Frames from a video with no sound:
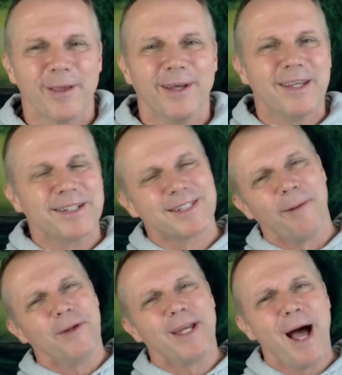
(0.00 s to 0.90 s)
And then
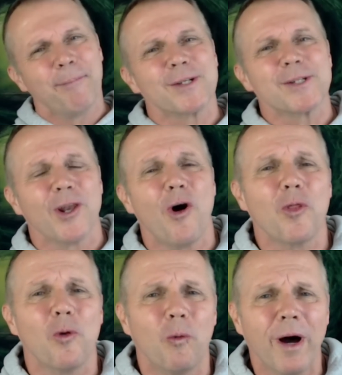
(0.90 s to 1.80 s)
something happens along
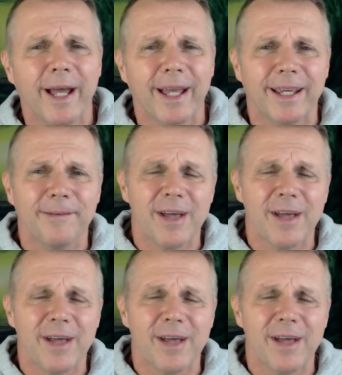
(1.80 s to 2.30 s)
the way.